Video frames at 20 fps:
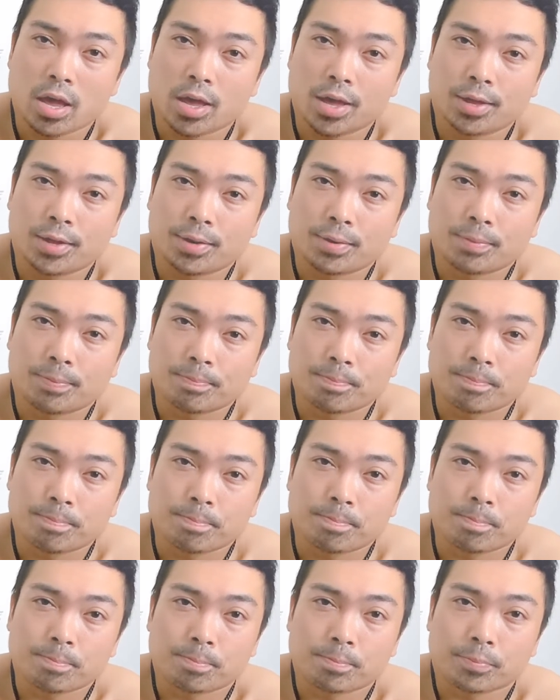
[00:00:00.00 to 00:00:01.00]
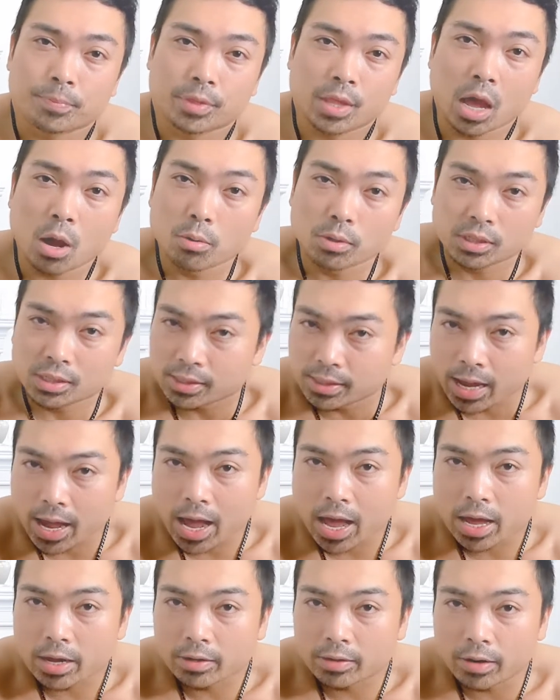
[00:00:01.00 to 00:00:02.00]
And I was
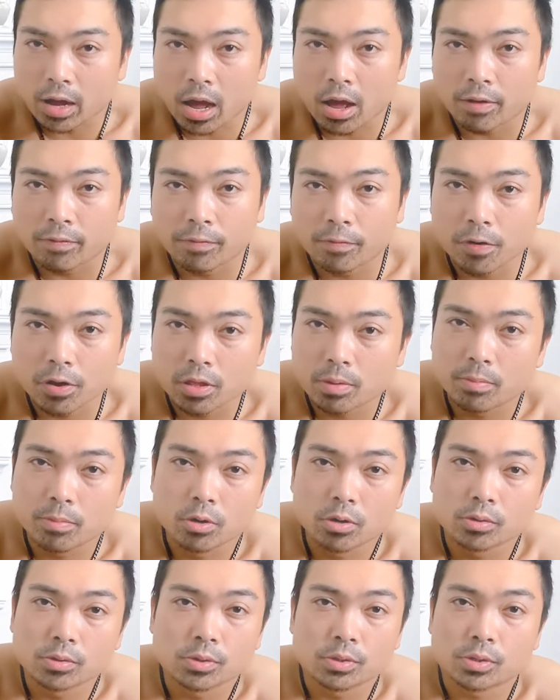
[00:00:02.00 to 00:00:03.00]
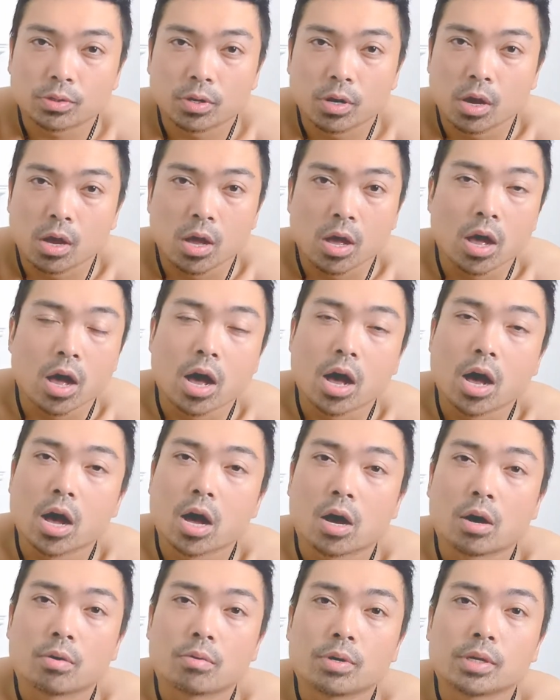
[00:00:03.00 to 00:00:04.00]
sad uh, for the most
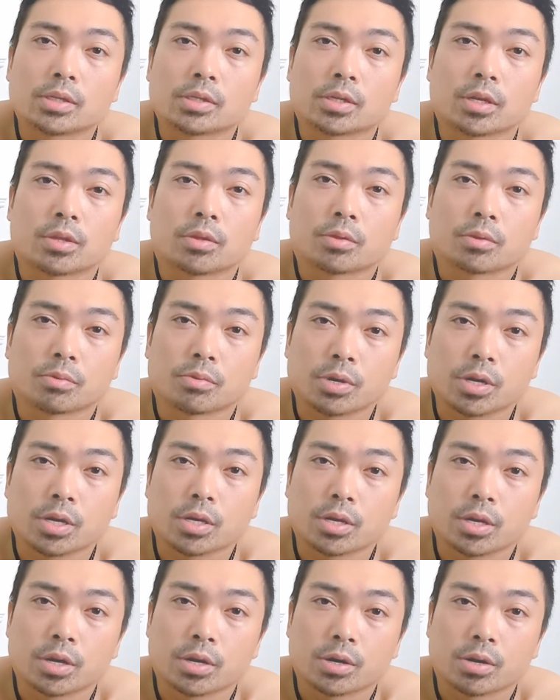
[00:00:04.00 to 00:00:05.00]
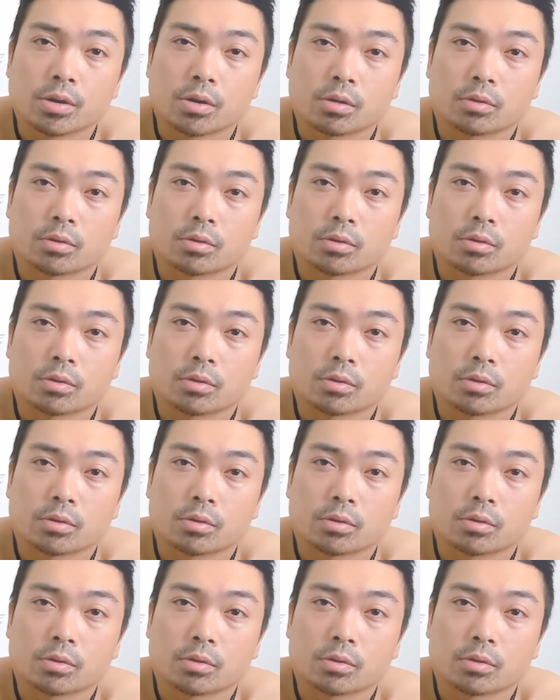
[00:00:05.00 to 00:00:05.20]
uh, recent three years.